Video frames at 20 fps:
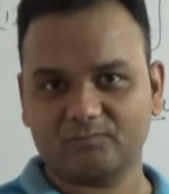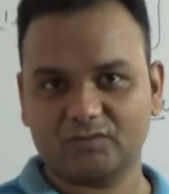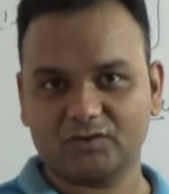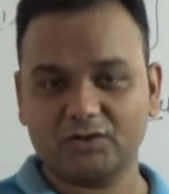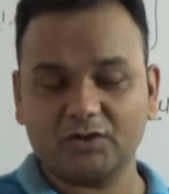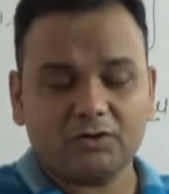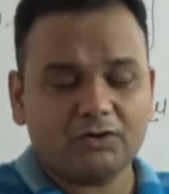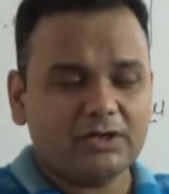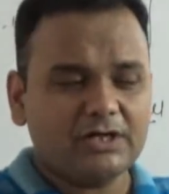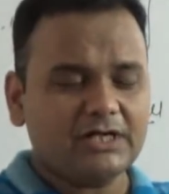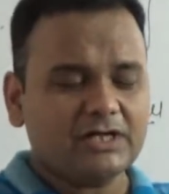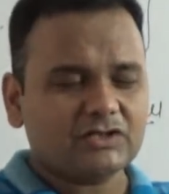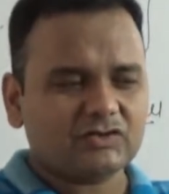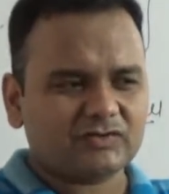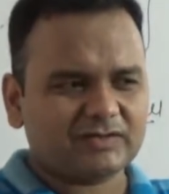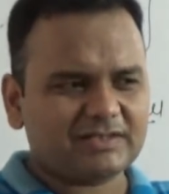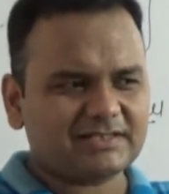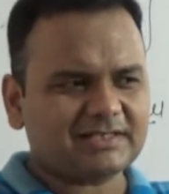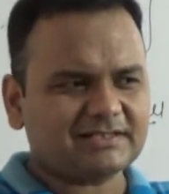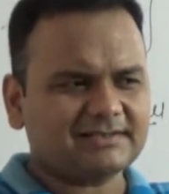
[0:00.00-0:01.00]
You know, so
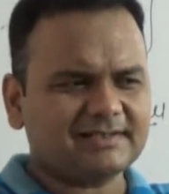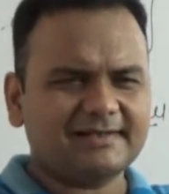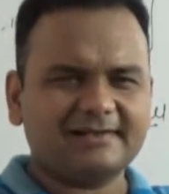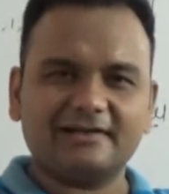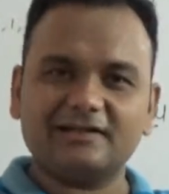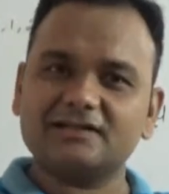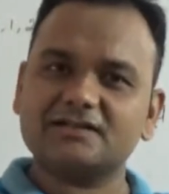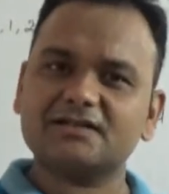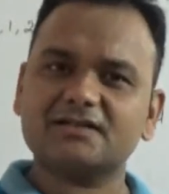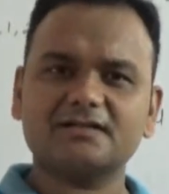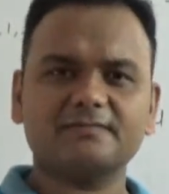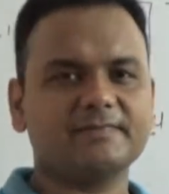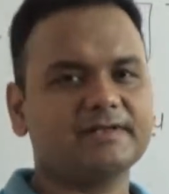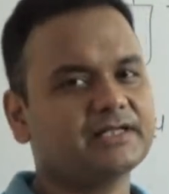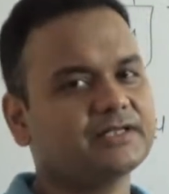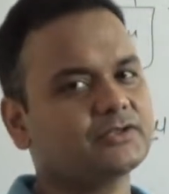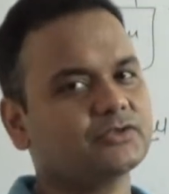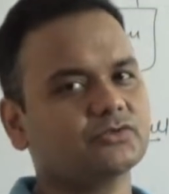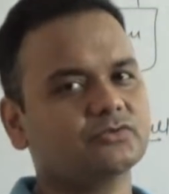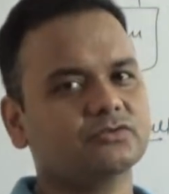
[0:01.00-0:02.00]
these are the literal
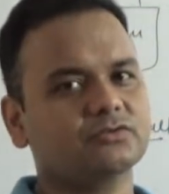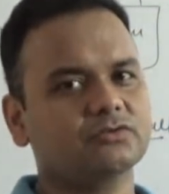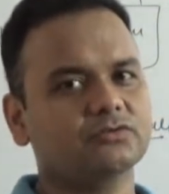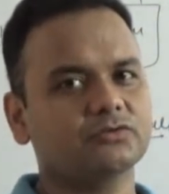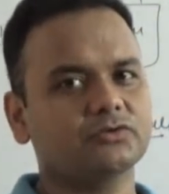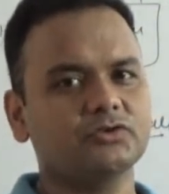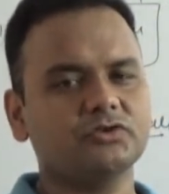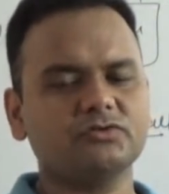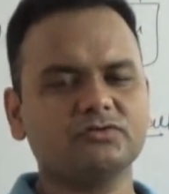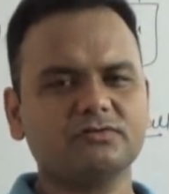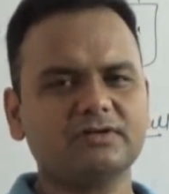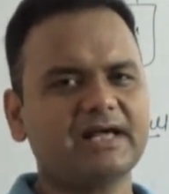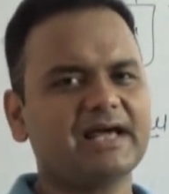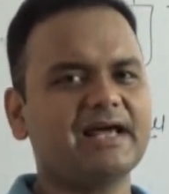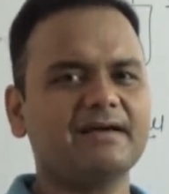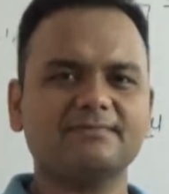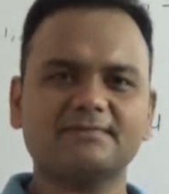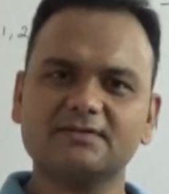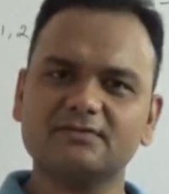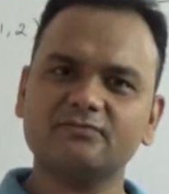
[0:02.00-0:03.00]
meaning you should know. You should
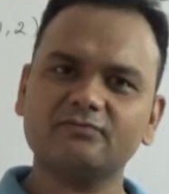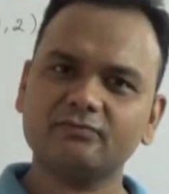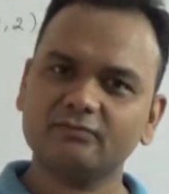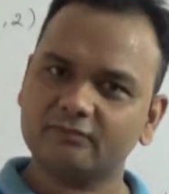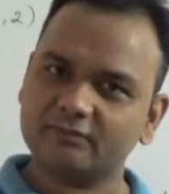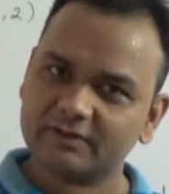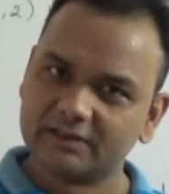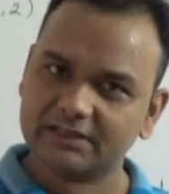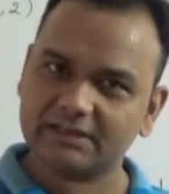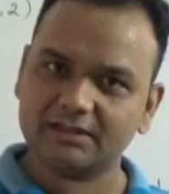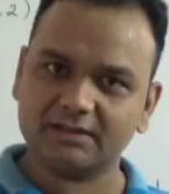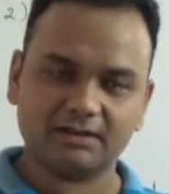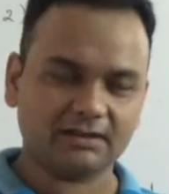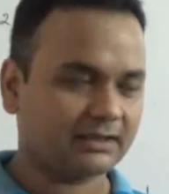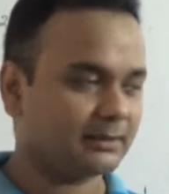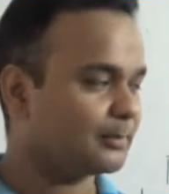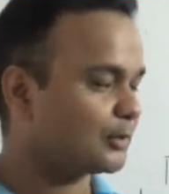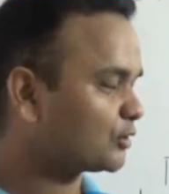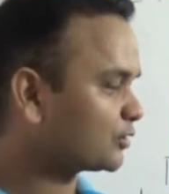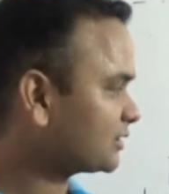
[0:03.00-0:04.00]
have some
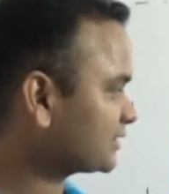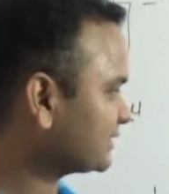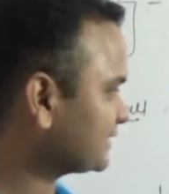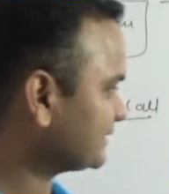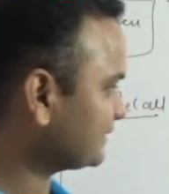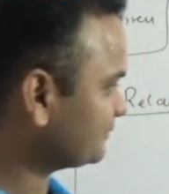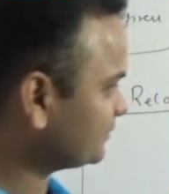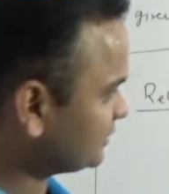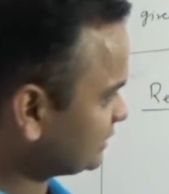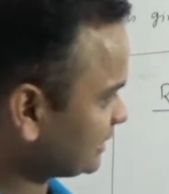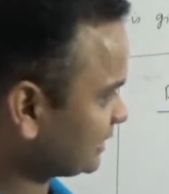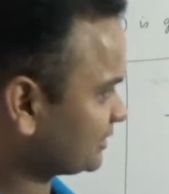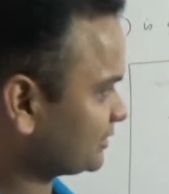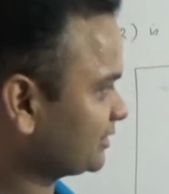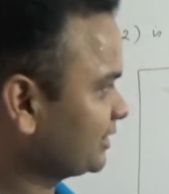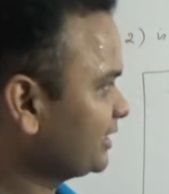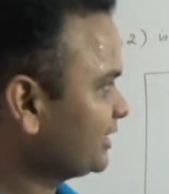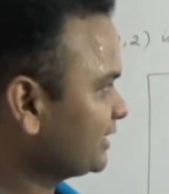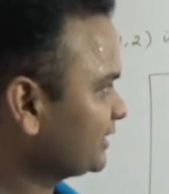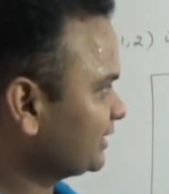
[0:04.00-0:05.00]
feel about the subject.
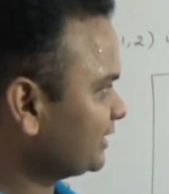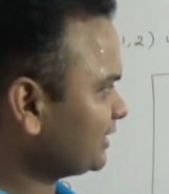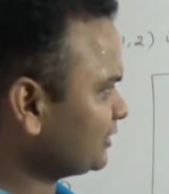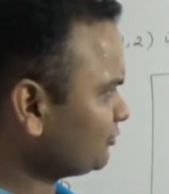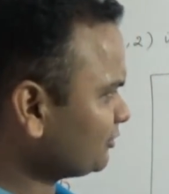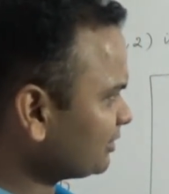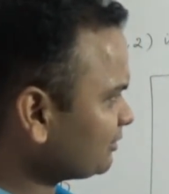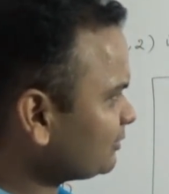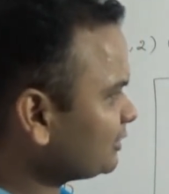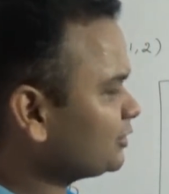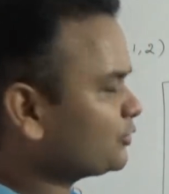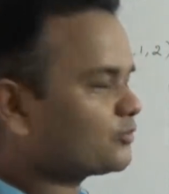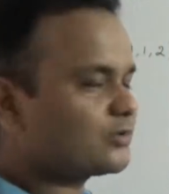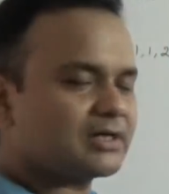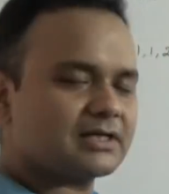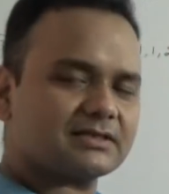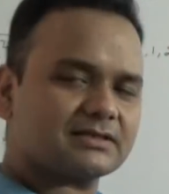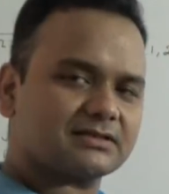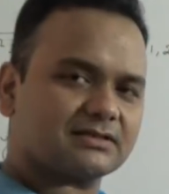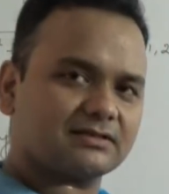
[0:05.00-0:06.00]
Then you are able
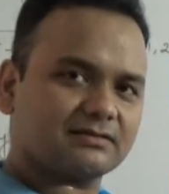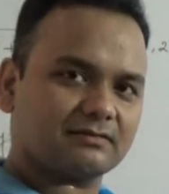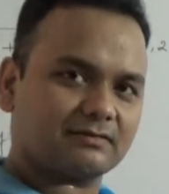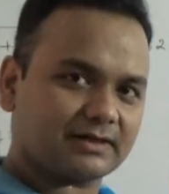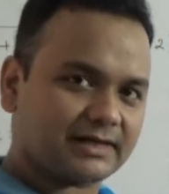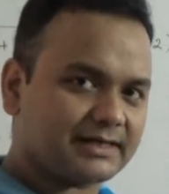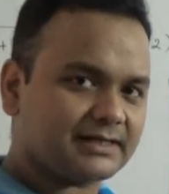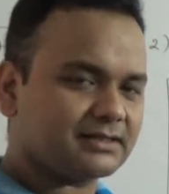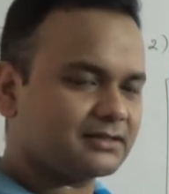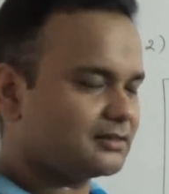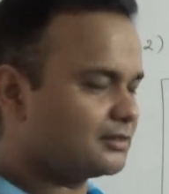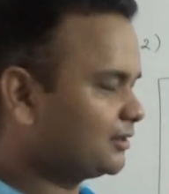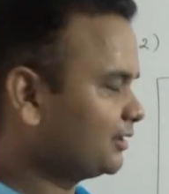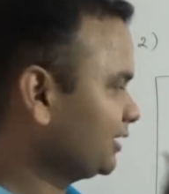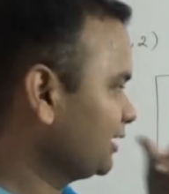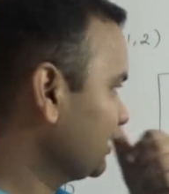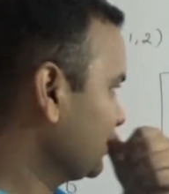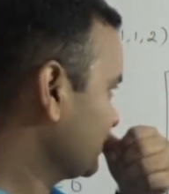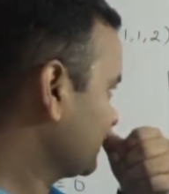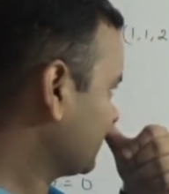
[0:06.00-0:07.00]
to answer, right?
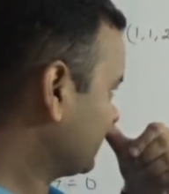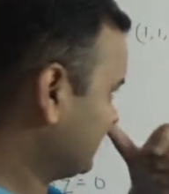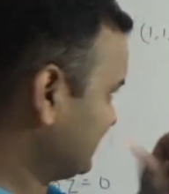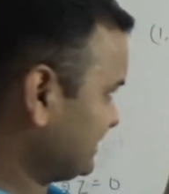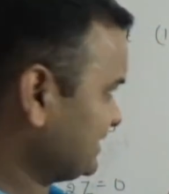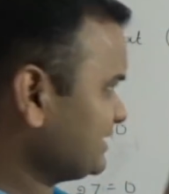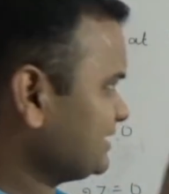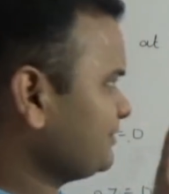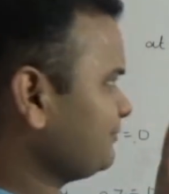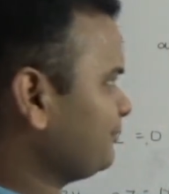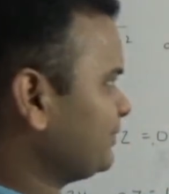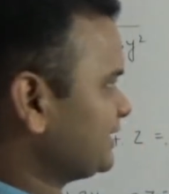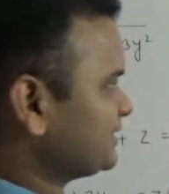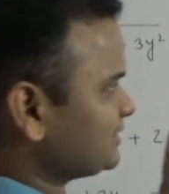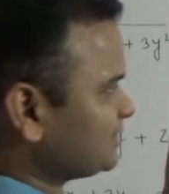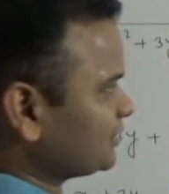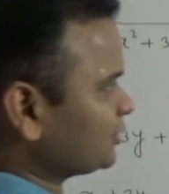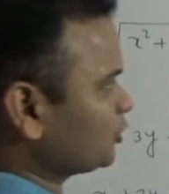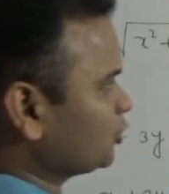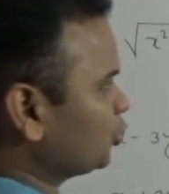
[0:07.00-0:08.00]
So this is the
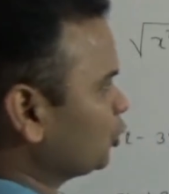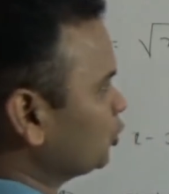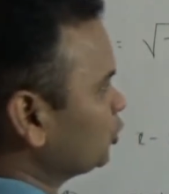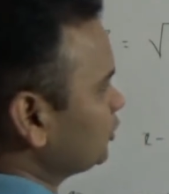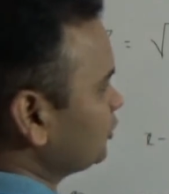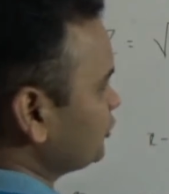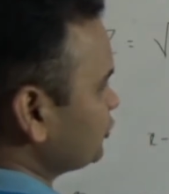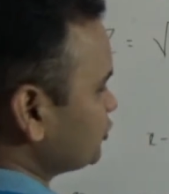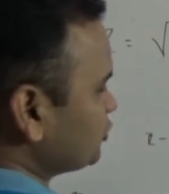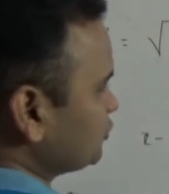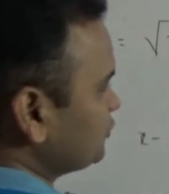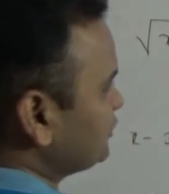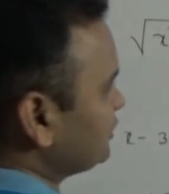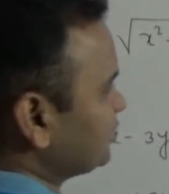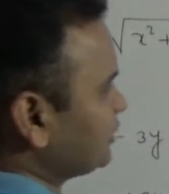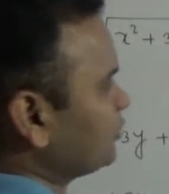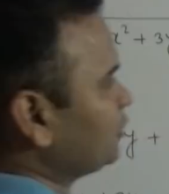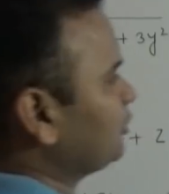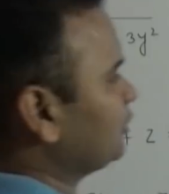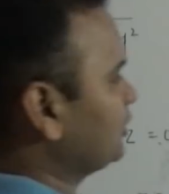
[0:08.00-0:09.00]
basic goal. You should
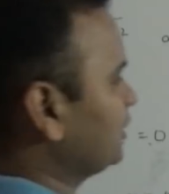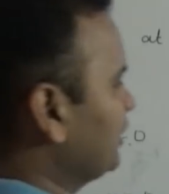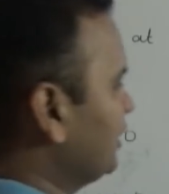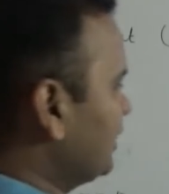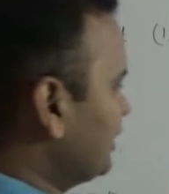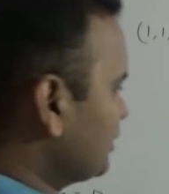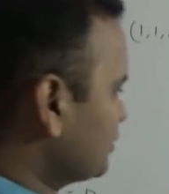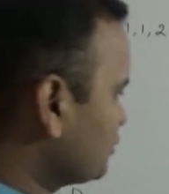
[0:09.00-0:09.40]
recall.